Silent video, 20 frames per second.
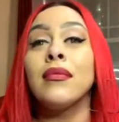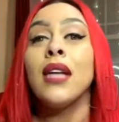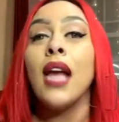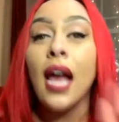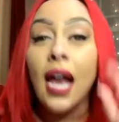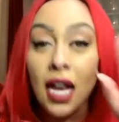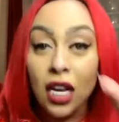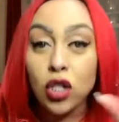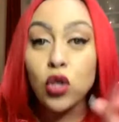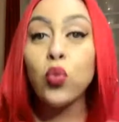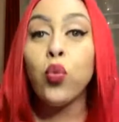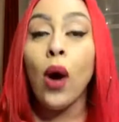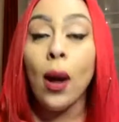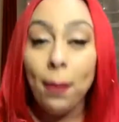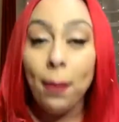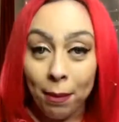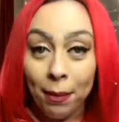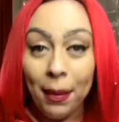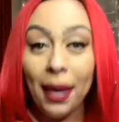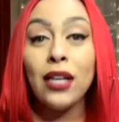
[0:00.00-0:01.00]
is what
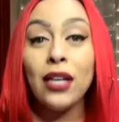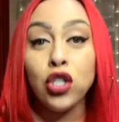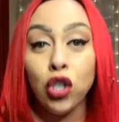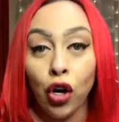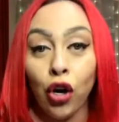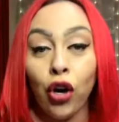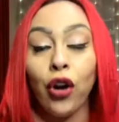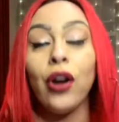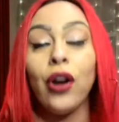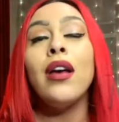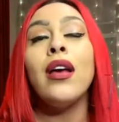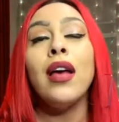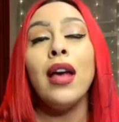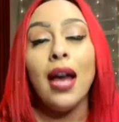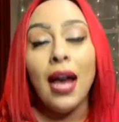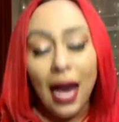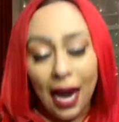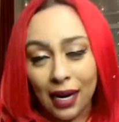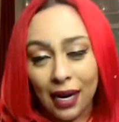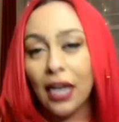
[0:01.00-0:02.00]
makes her
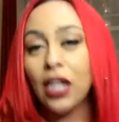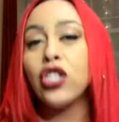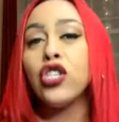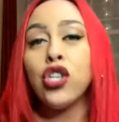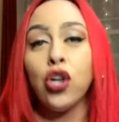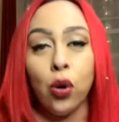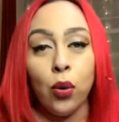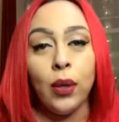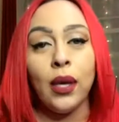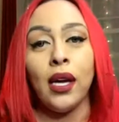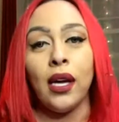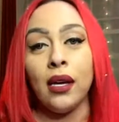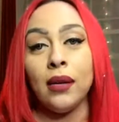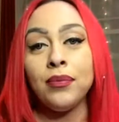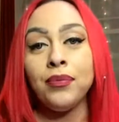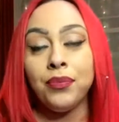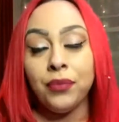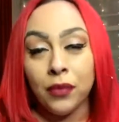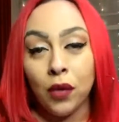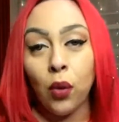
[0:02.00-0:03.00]
an HOE,
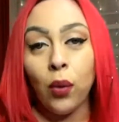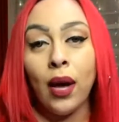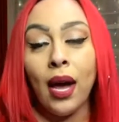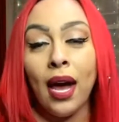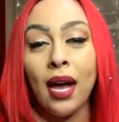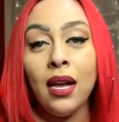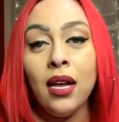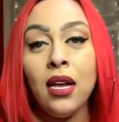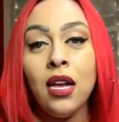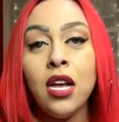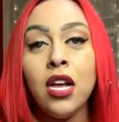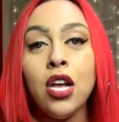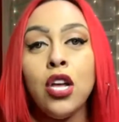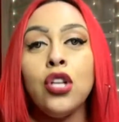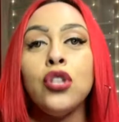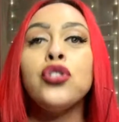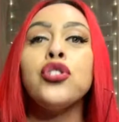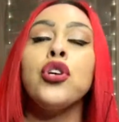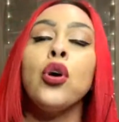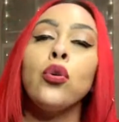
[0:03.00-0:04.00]
okay?
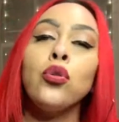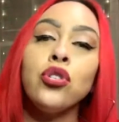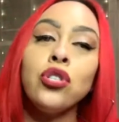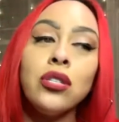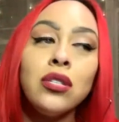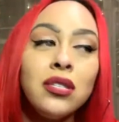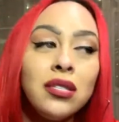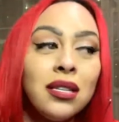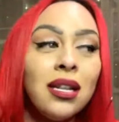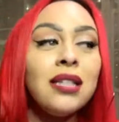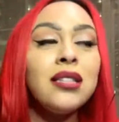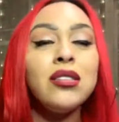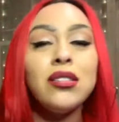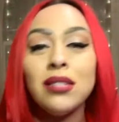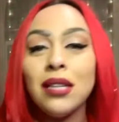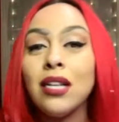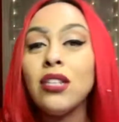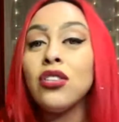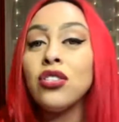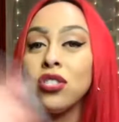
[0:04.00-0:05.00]
So
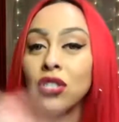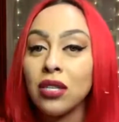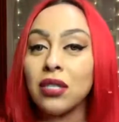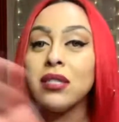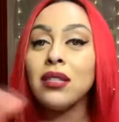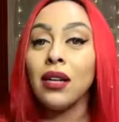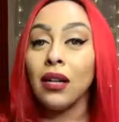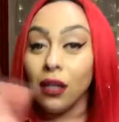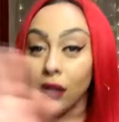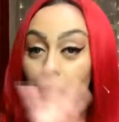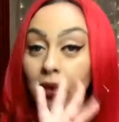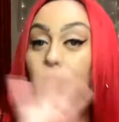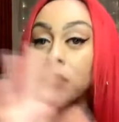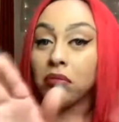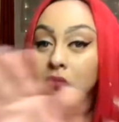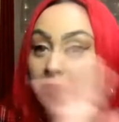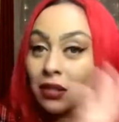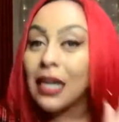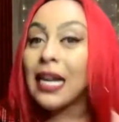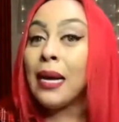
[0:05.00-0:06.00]
let's just
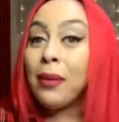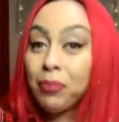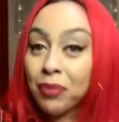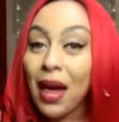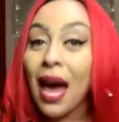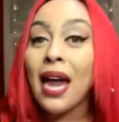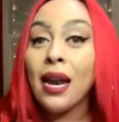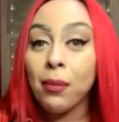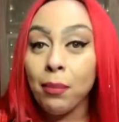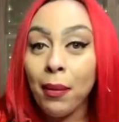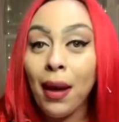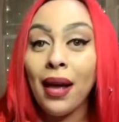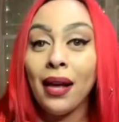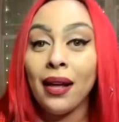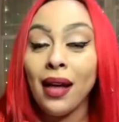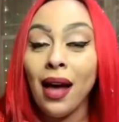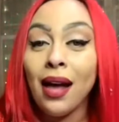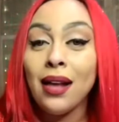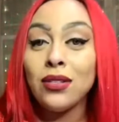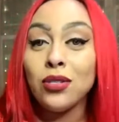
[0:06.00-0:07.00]
keep that in mind,
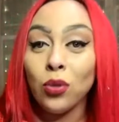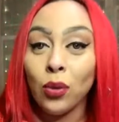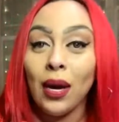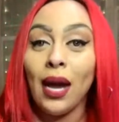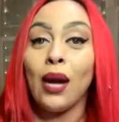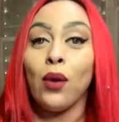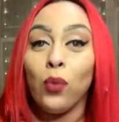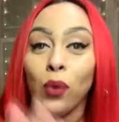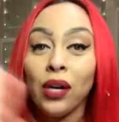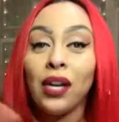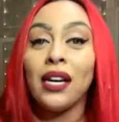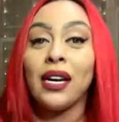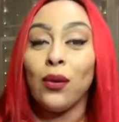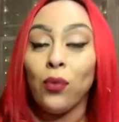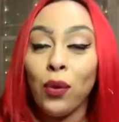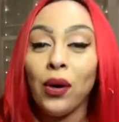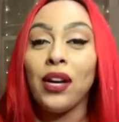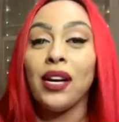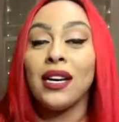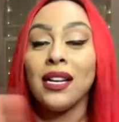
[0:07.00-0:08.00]
guys. Okay,
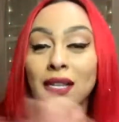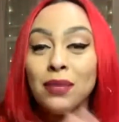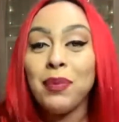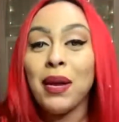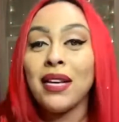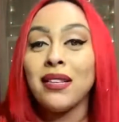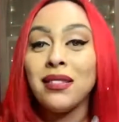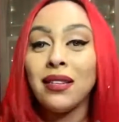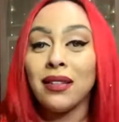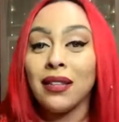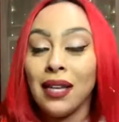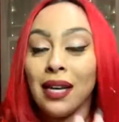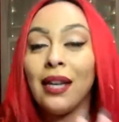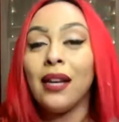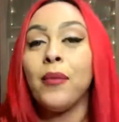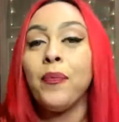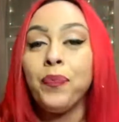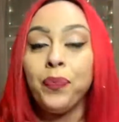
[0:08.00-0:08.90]
we're gonna basically,